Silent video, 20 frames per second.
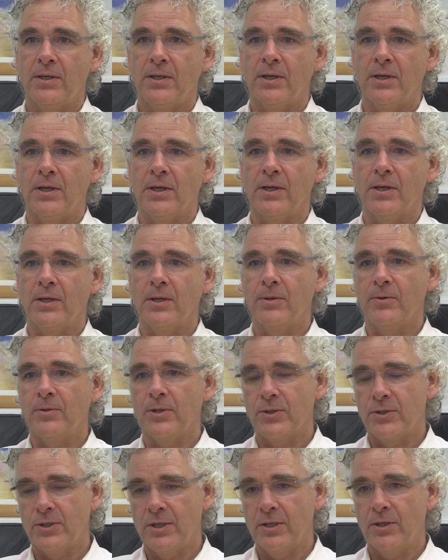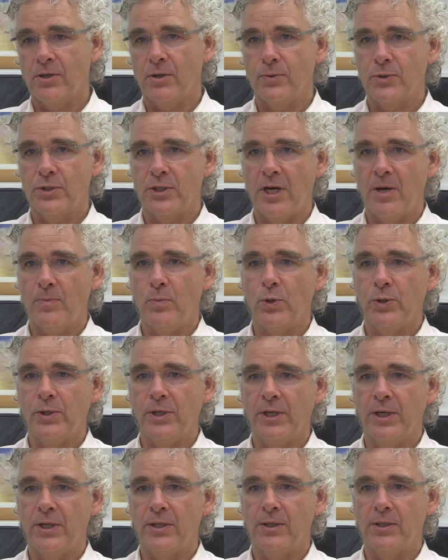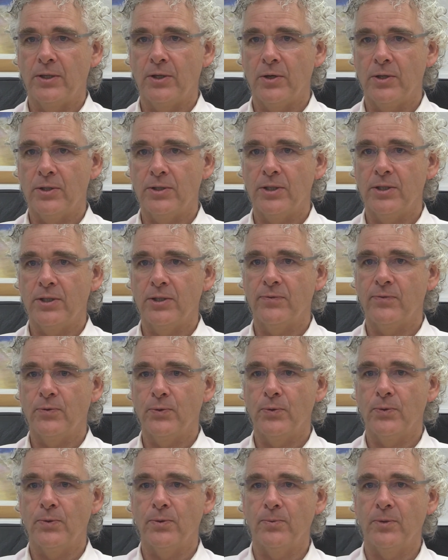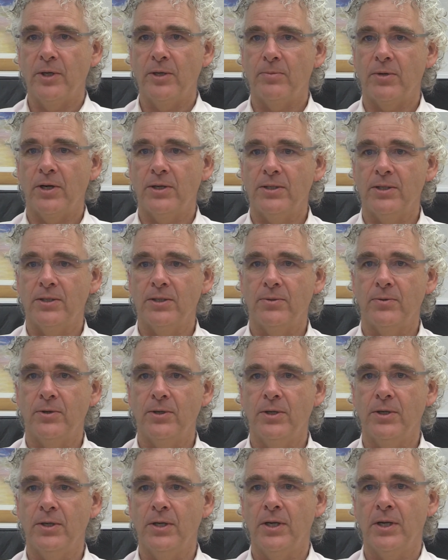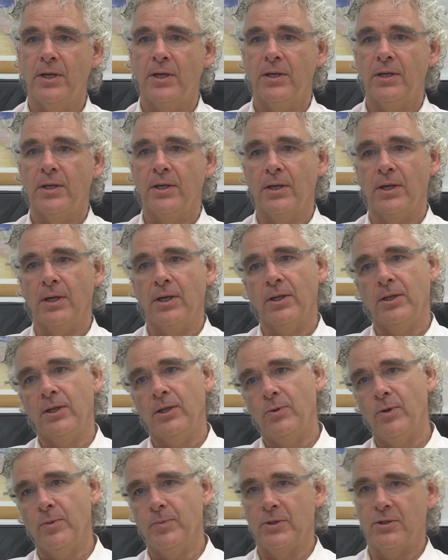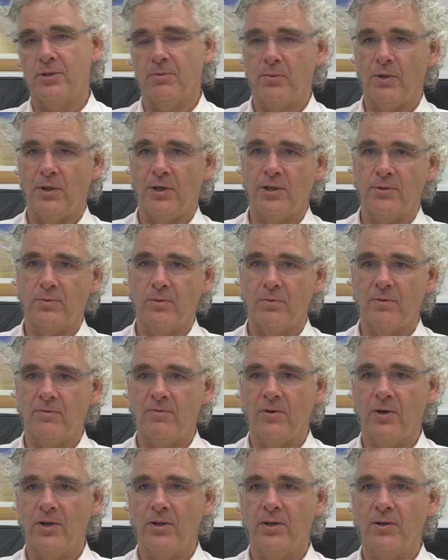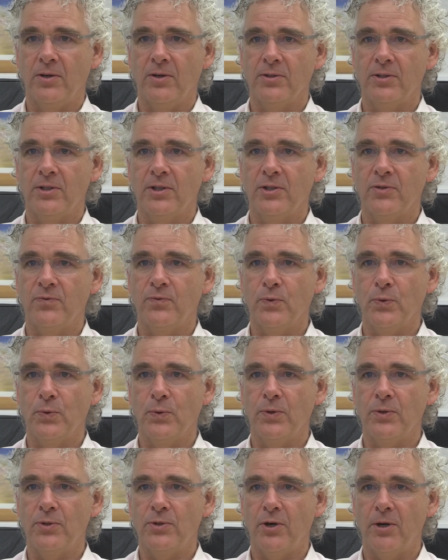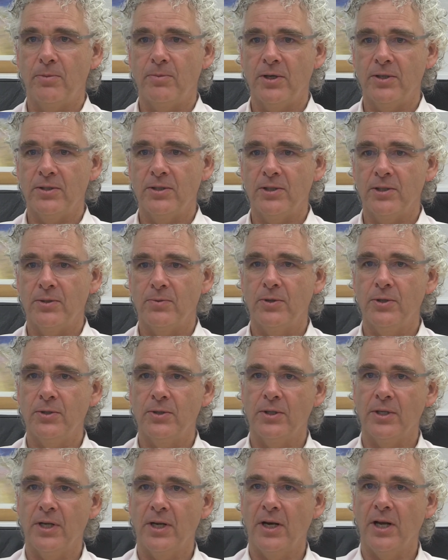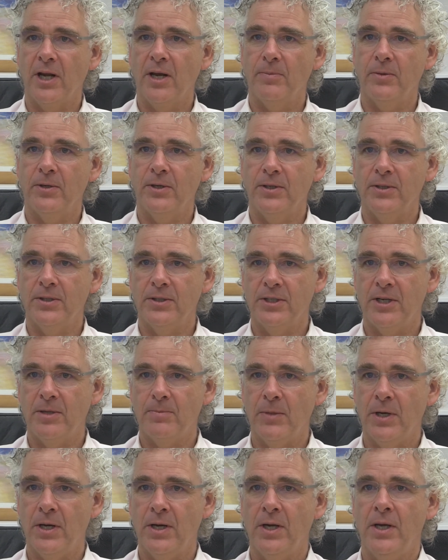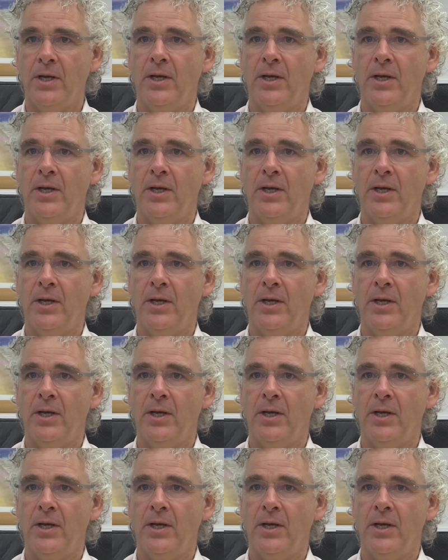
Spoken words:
Ausenco will start pulling together the costings for the wet process route. The equipment suppliers will provide the costings for the dry process route, and that'll happen in December.